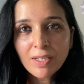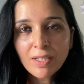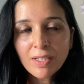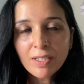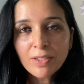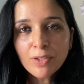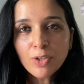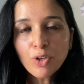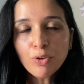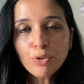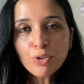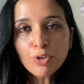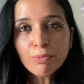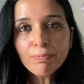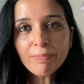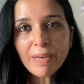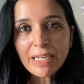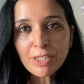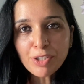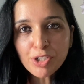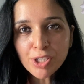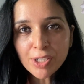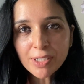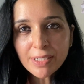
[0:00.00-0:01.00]
You
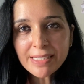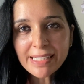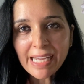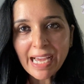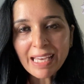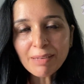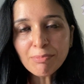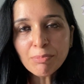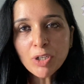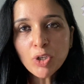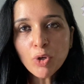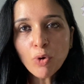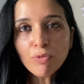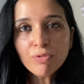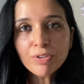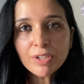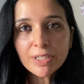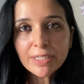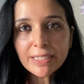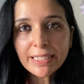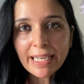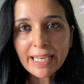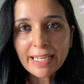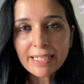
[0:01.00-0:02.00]
mentioned time and over
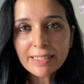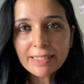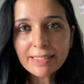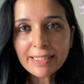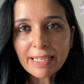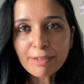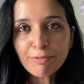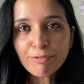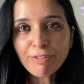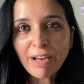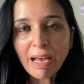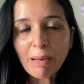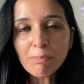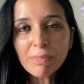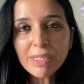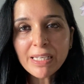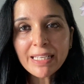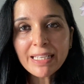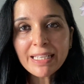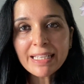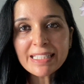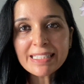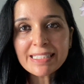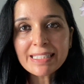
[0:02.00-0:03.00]
again that
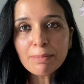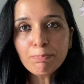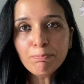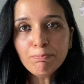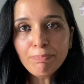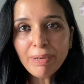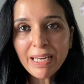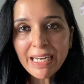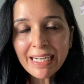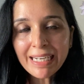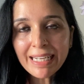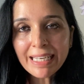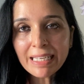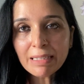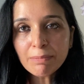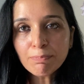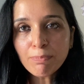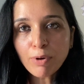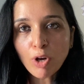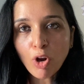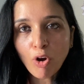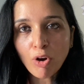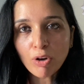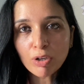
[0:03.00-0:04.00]
family is the building
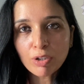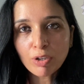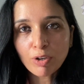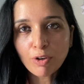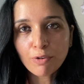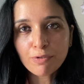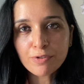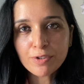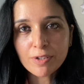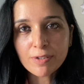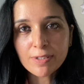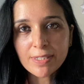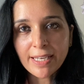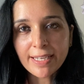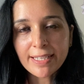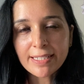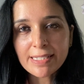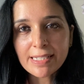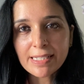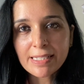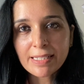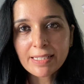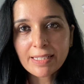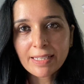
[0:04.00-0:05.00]
block of
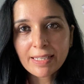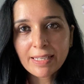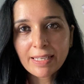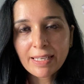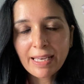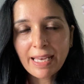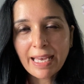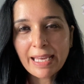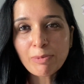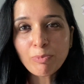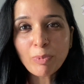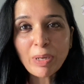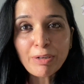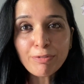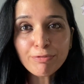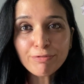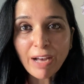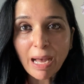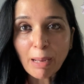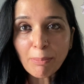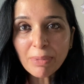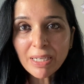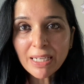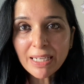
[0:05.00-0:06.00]
society. And when
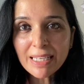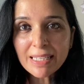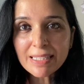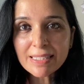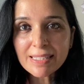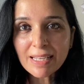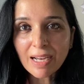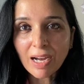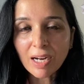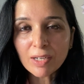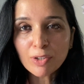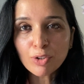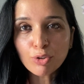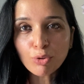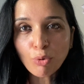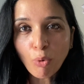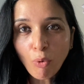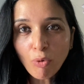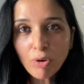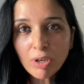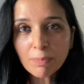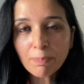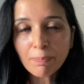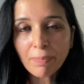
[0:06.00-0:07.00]
families are
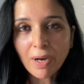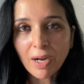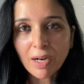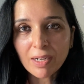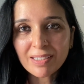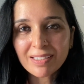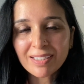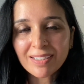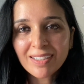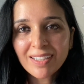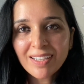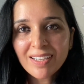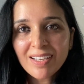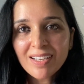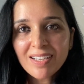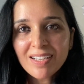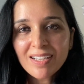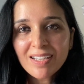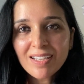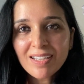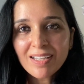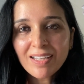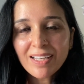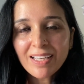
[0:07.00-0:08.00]
torn apart,
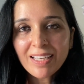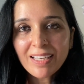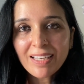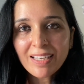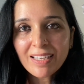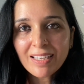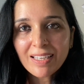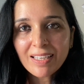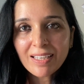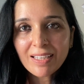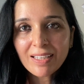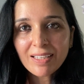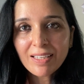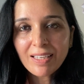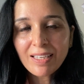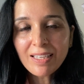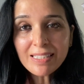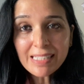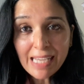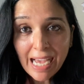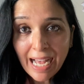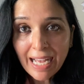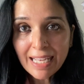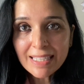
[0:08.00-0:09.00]

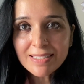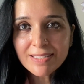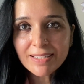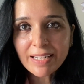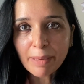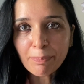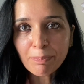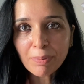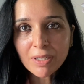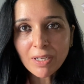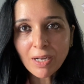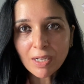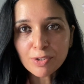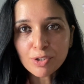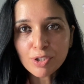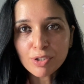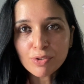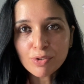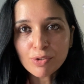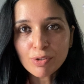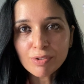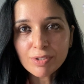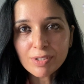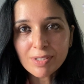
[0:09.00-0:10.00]
it has
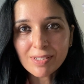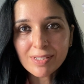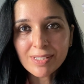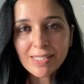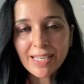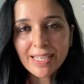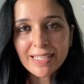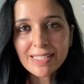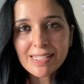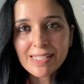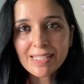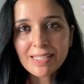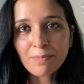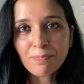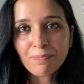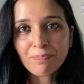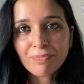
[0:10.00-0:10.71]
repercussions on society.